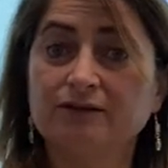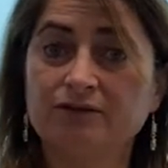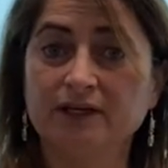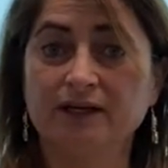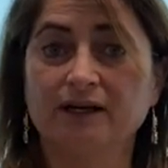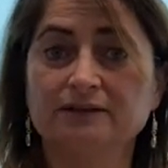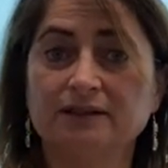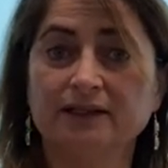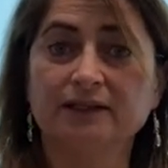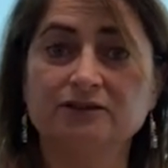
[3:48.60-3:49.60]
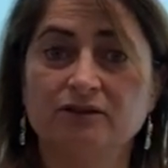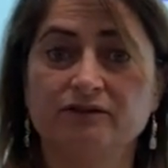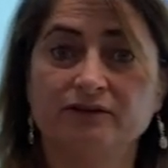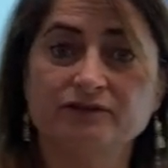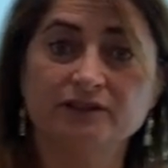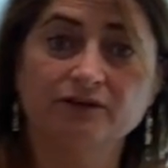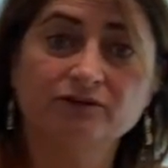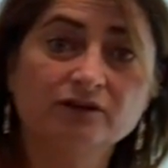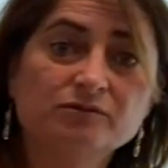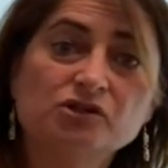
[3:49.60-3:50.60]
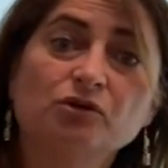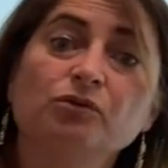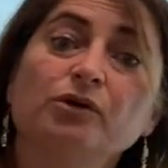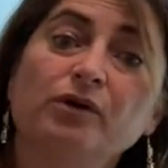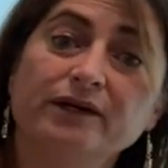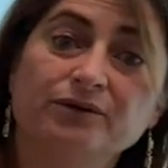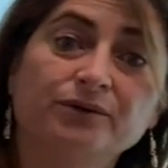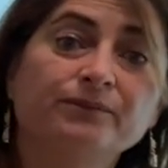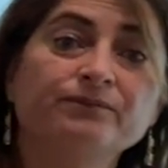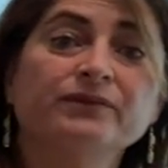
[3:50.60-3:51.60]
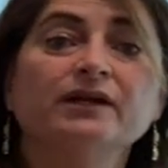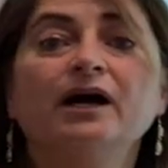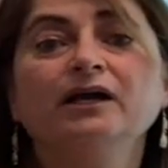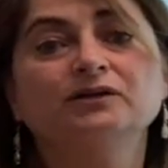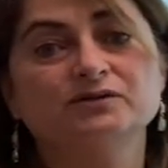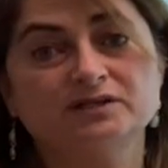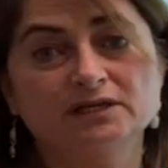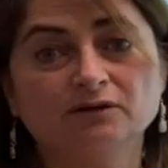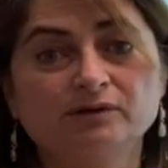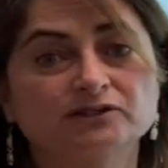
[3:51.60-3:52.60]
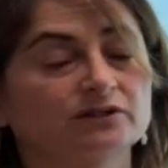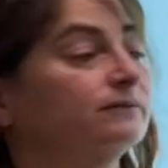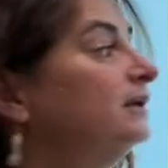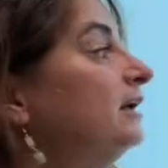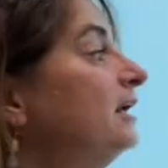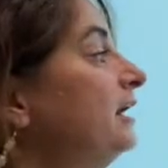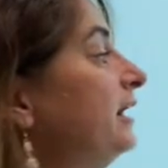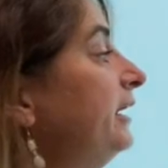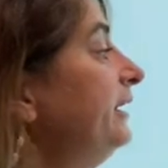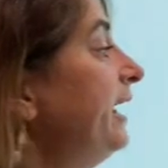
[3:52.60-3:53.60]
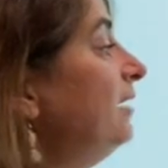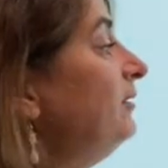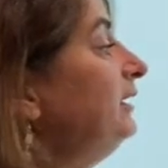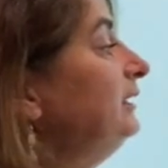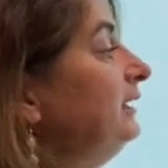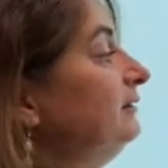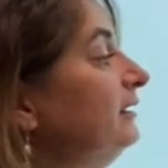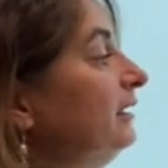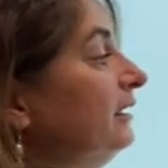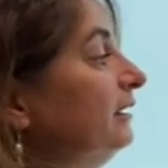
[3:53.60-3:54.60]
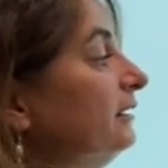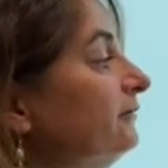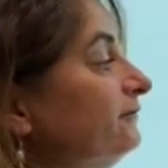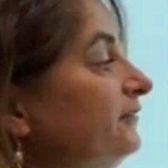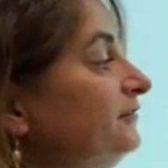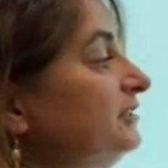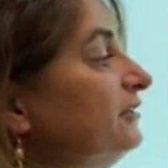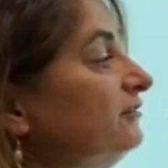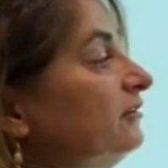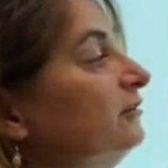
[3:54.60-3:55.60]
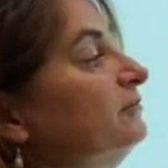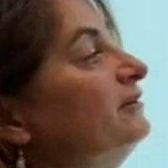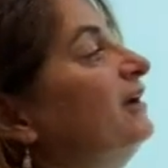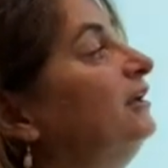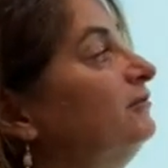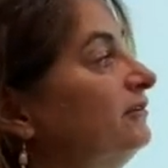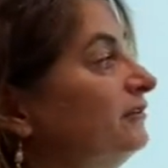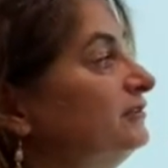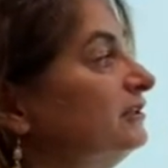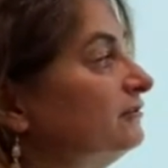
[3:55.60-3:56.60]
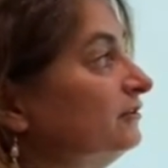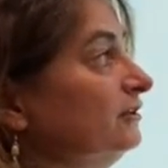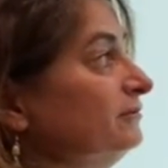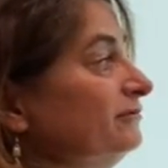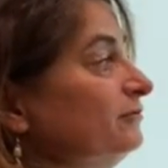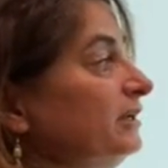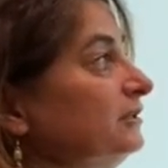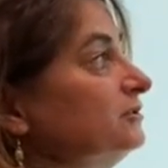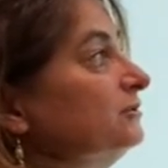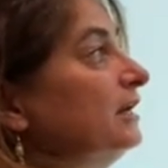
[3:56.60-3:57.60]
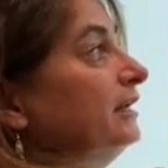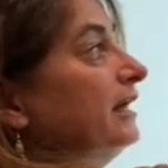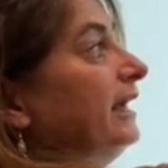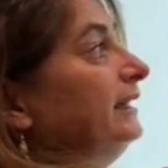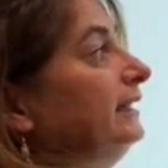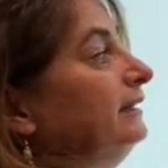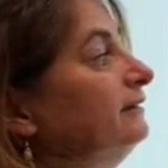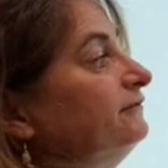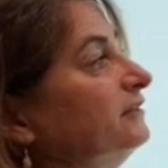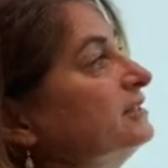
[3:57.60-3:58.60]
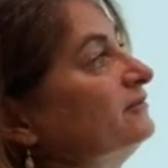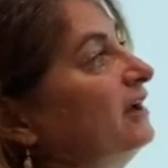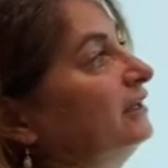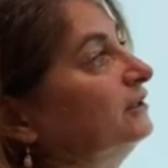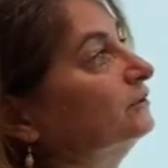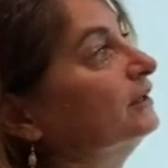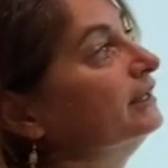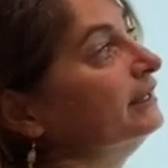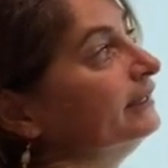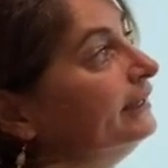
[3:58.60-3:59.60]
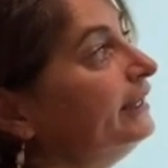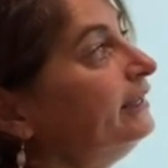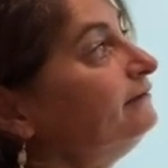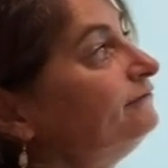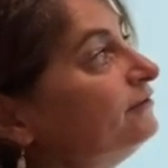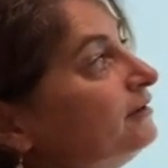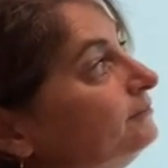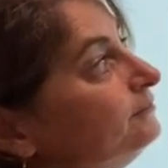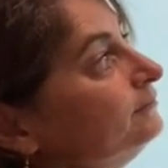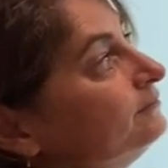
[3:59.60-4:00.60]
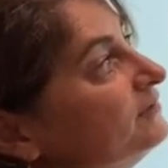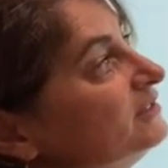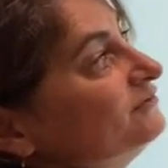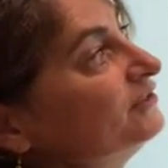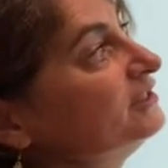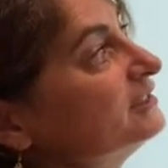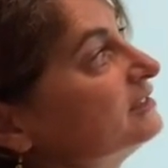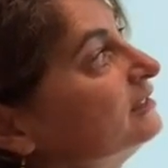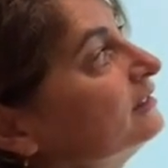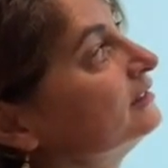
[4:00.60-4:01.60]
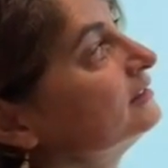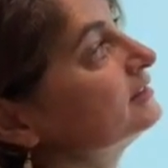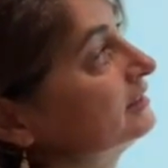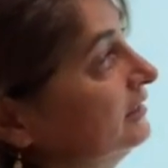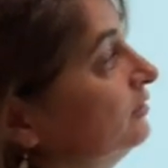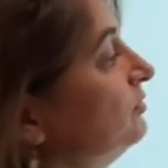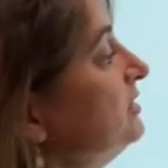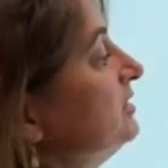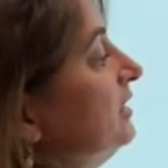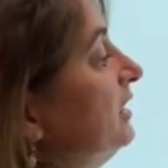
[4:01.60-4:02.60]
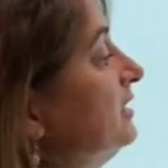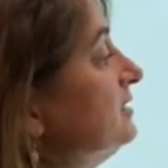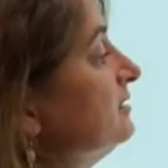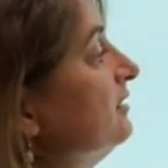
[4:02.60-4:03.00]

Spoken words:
3 until I get to the 50th term. So what do? I use the equation. Now I need the 50th term, the value of the 50th term. For me to do that, I need the first value. And from this first sequence is